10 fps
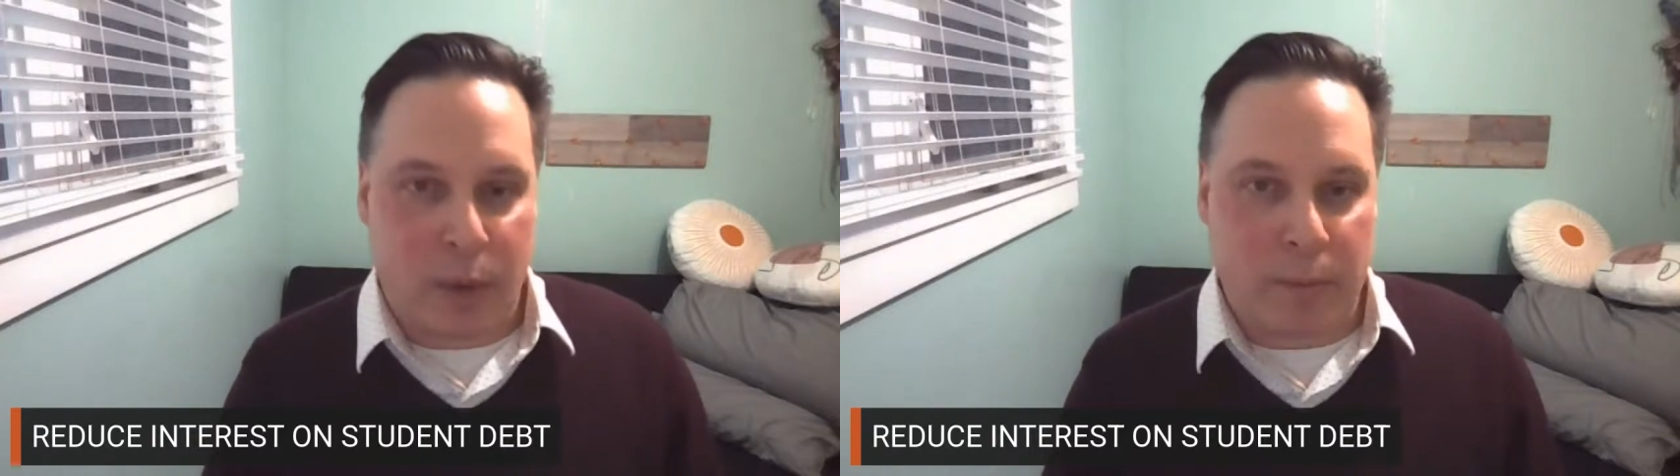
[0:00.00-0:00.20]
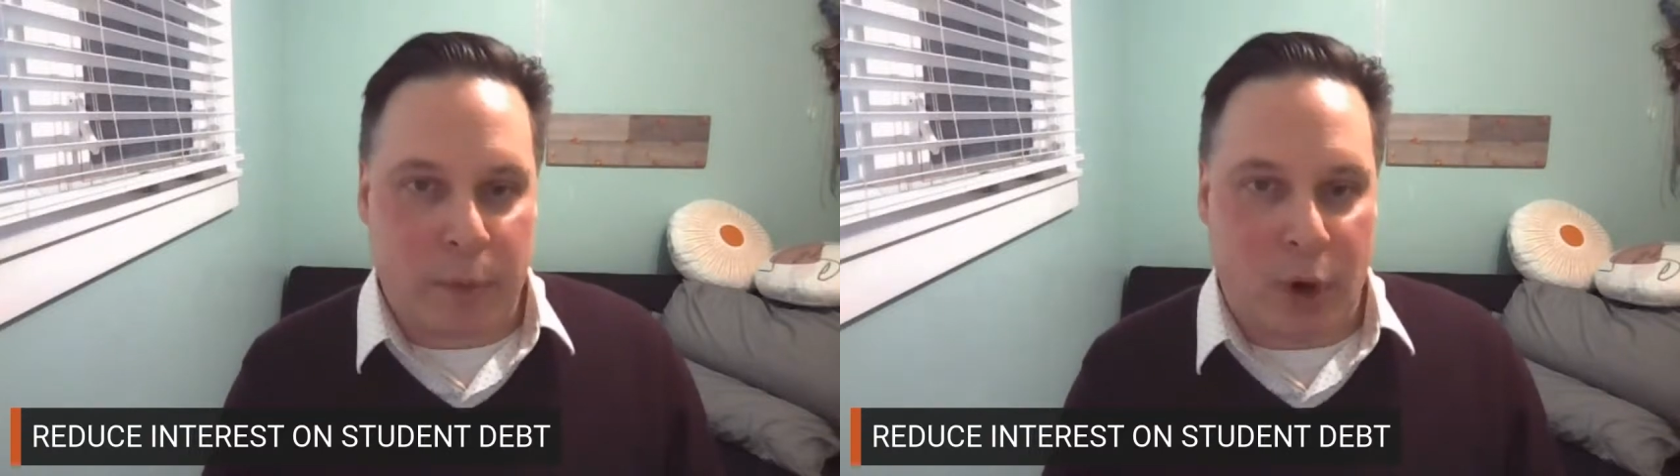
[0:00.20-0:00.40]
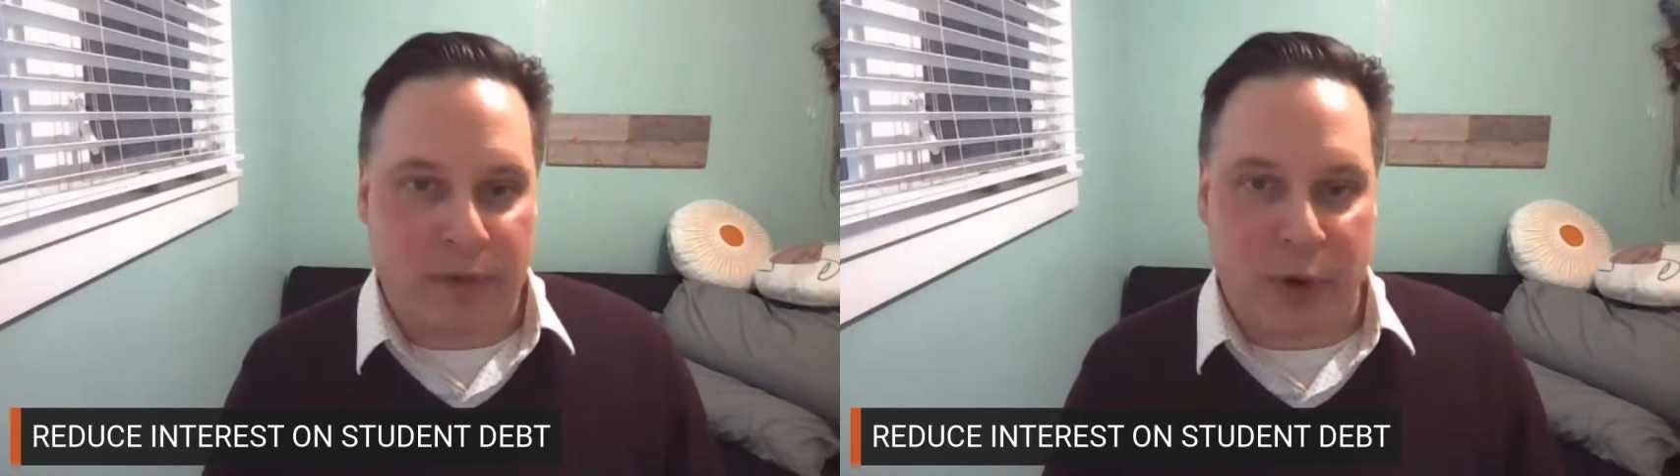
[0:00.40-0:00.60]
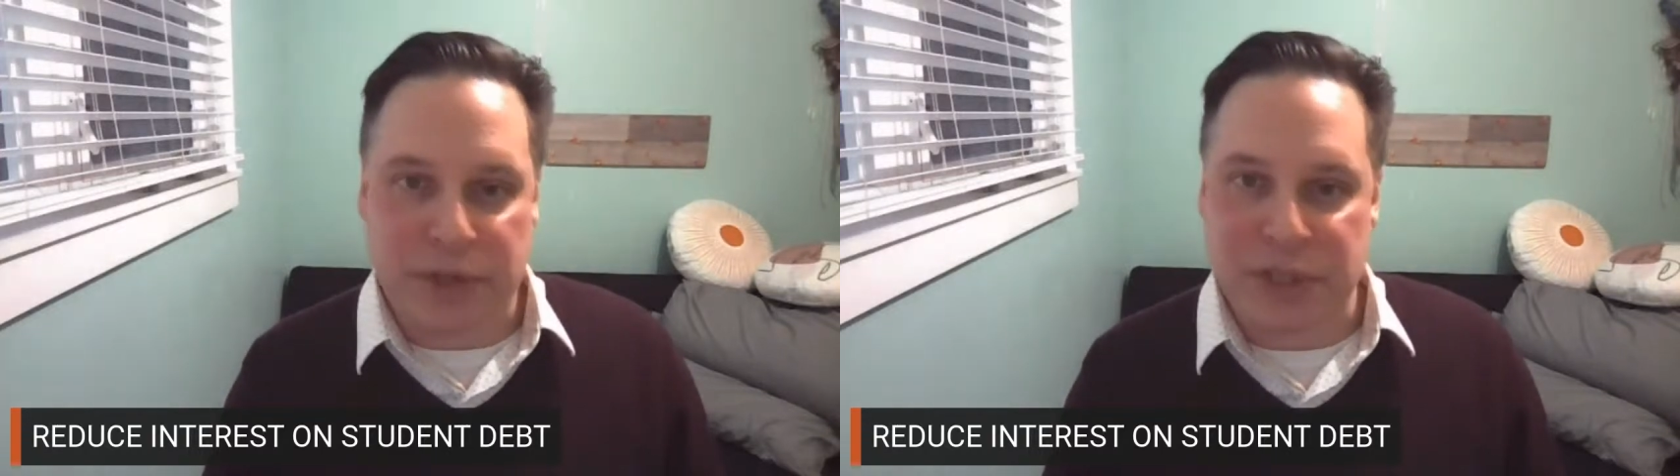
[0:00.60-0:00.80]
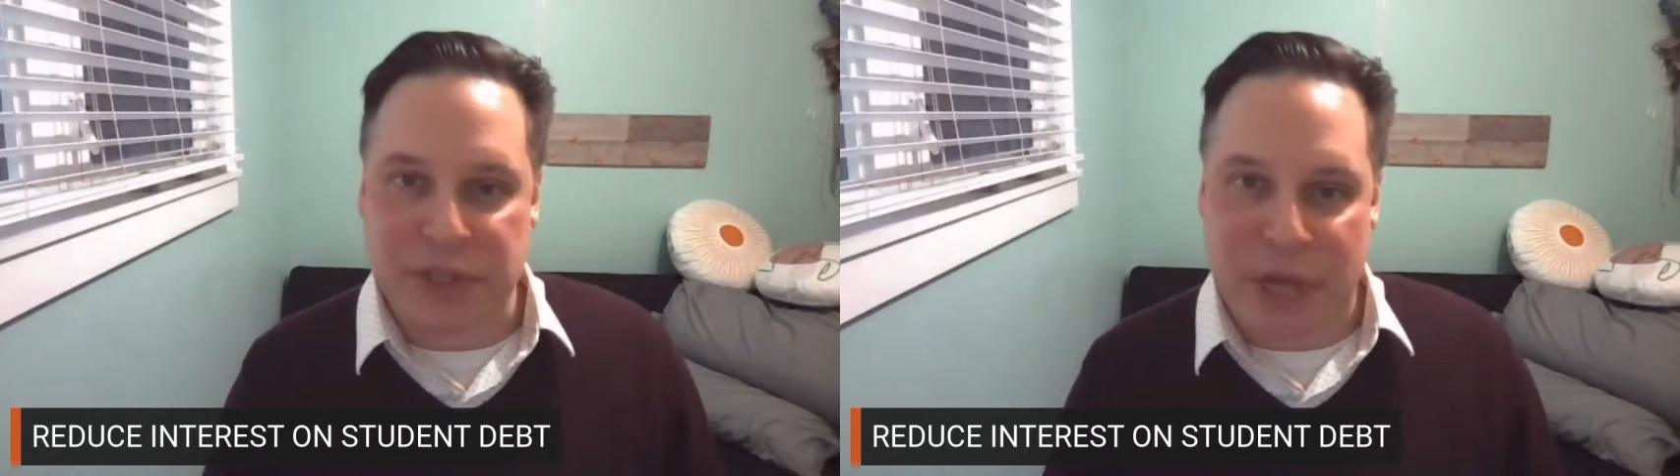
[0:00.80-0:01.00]
part of our
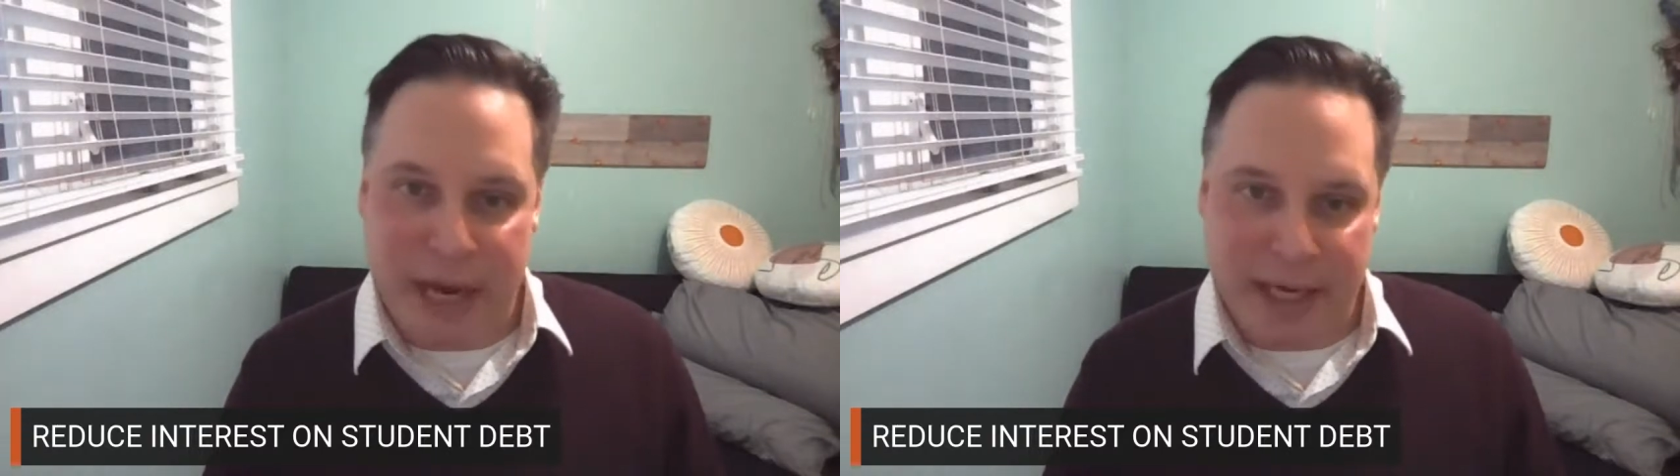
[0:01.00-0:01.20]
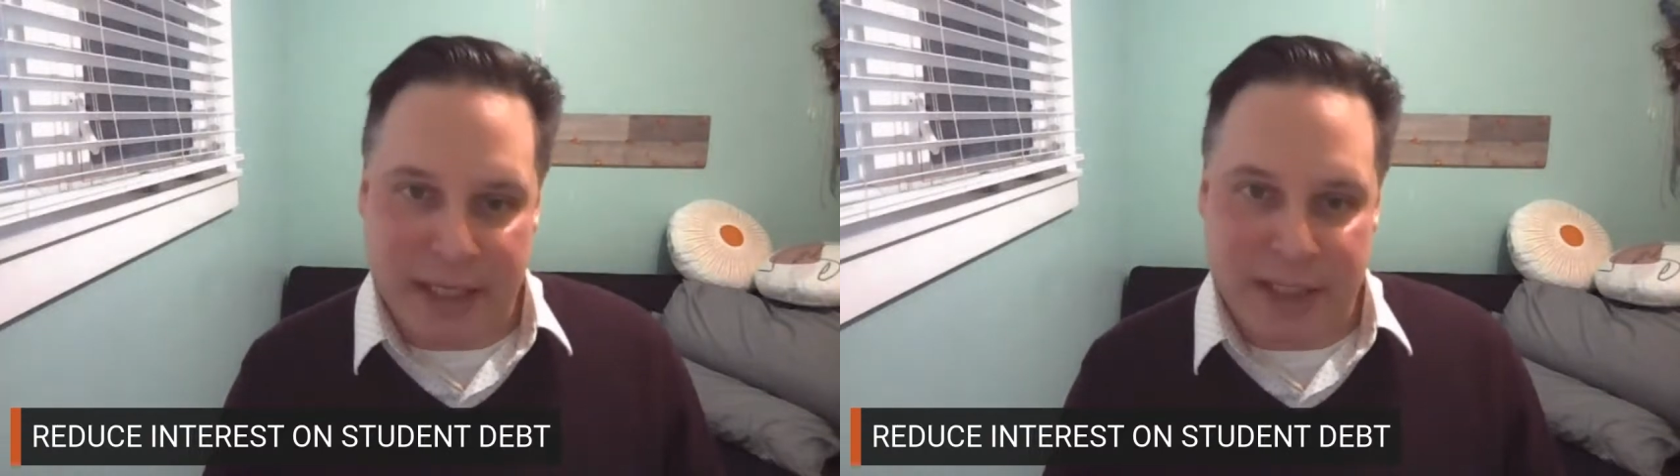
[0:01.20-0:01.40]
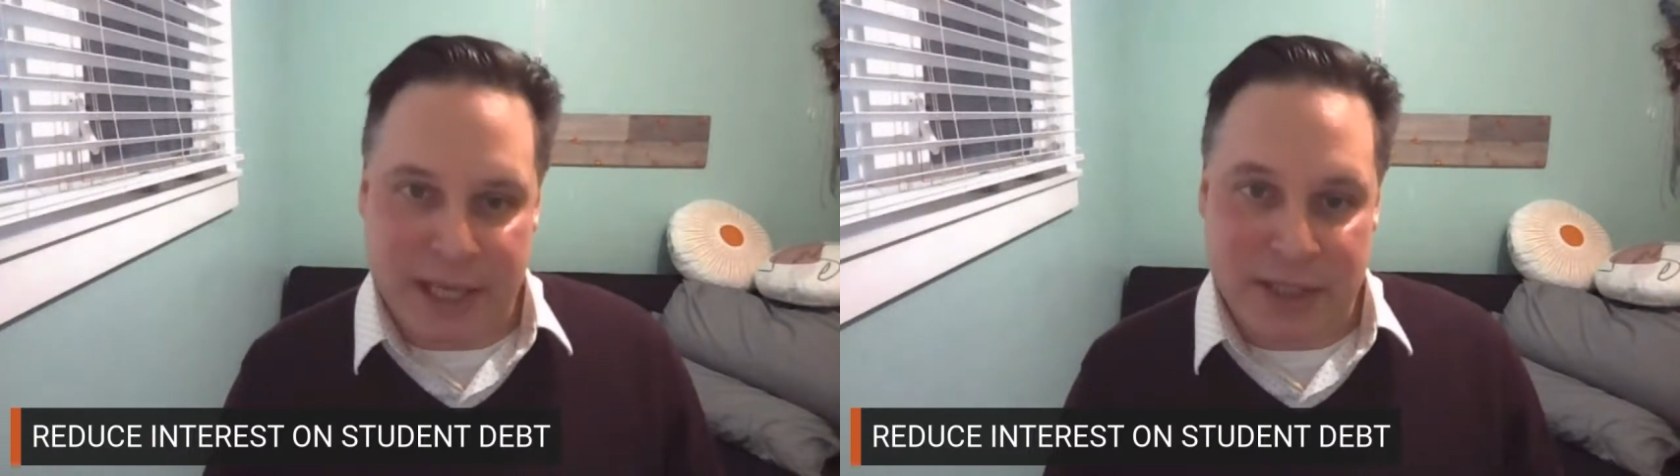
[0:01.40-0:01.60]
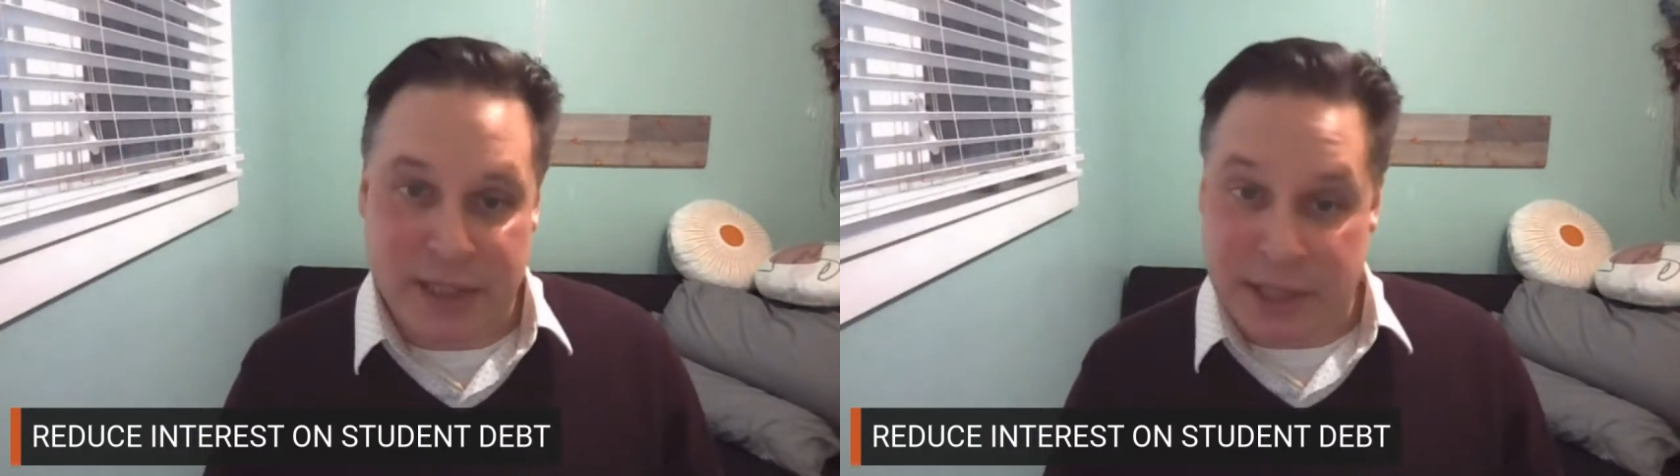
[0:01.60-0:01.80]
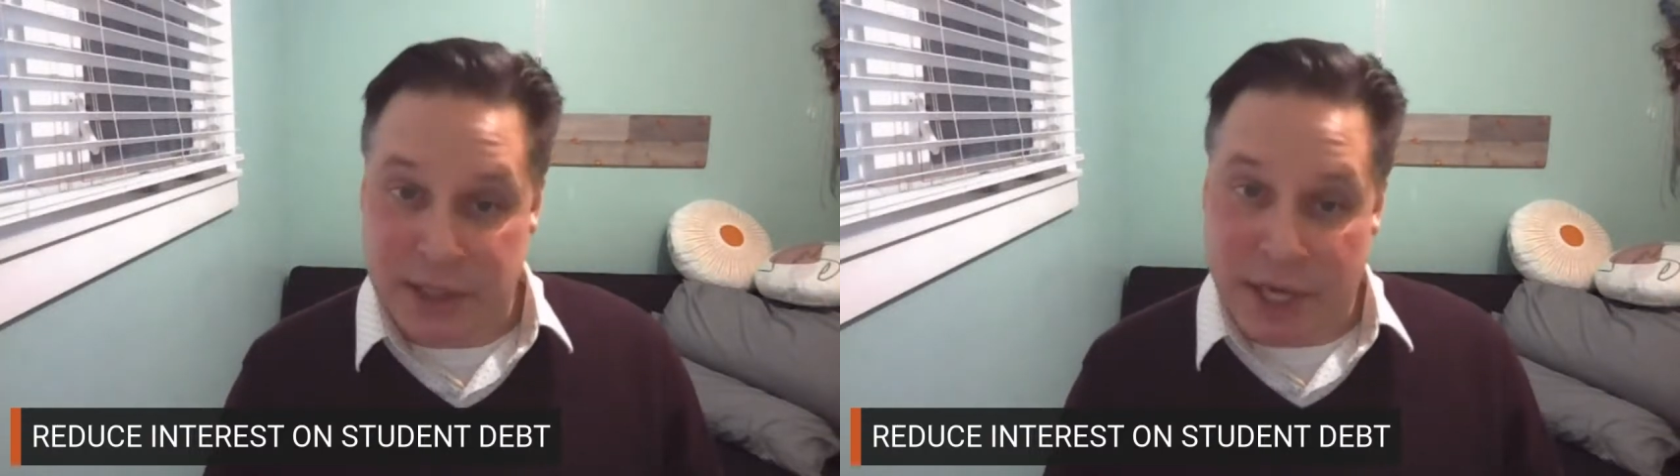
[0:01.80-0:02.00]
society
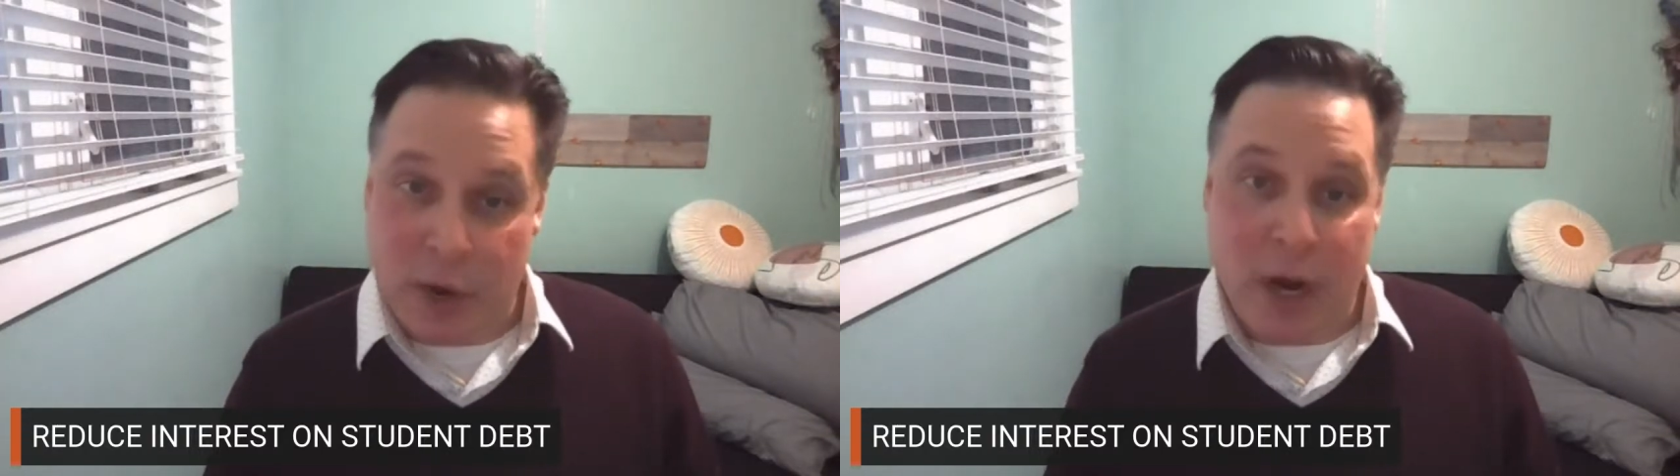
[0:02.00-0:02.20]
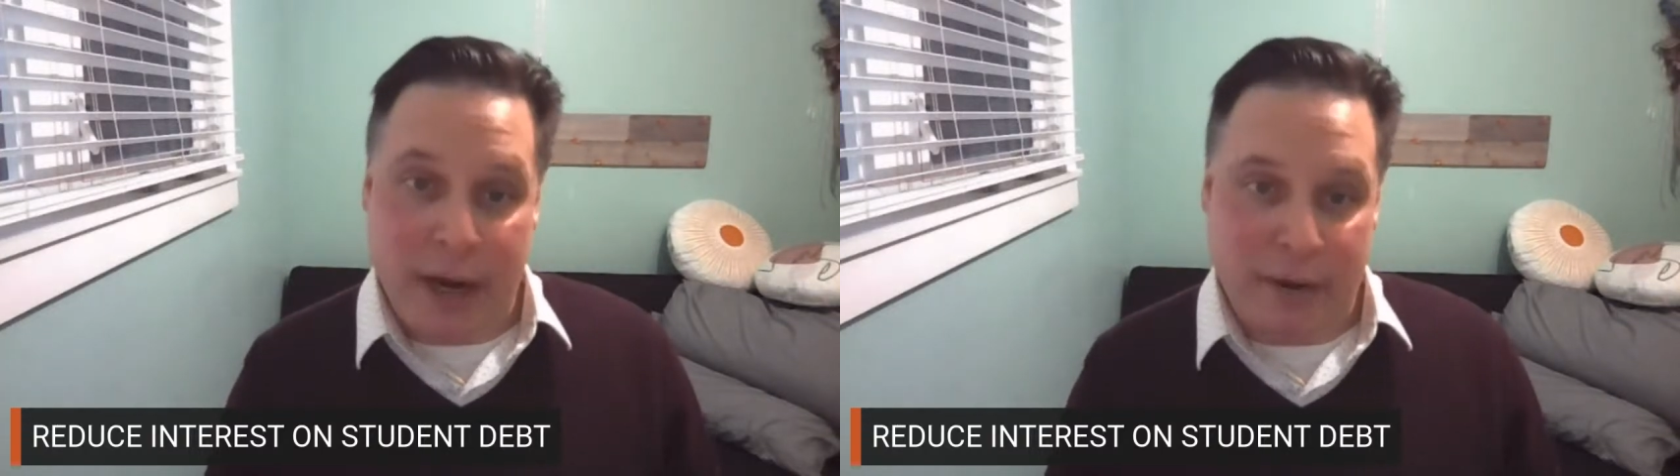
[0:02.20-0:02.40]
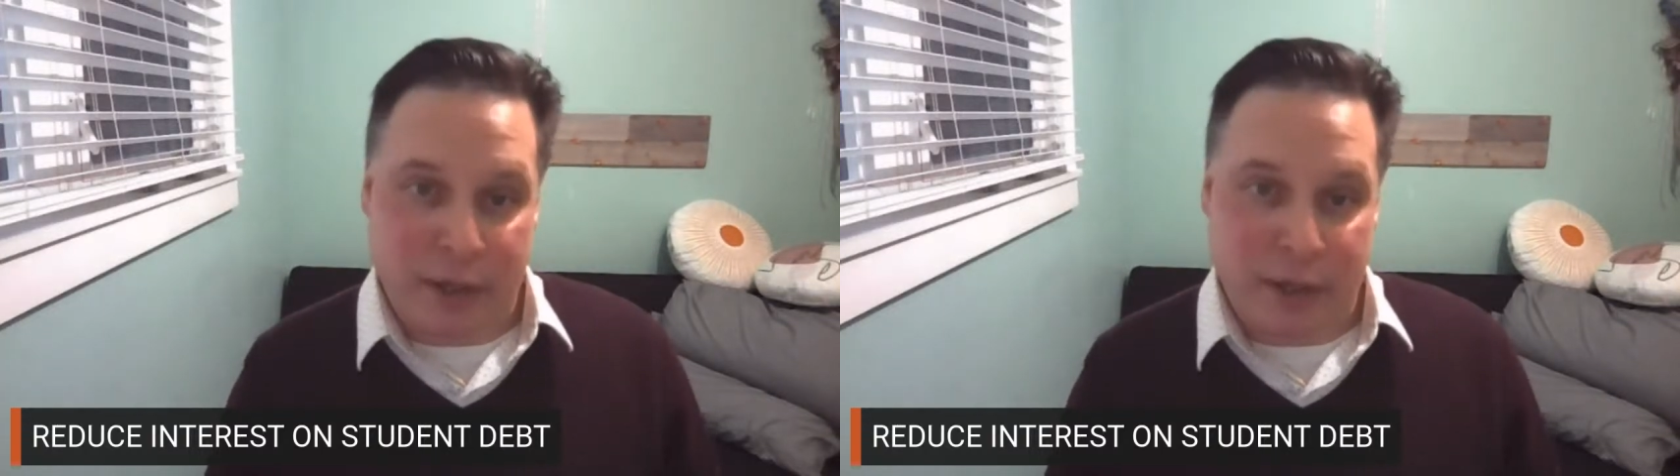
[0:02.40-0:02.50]
necessitates now higher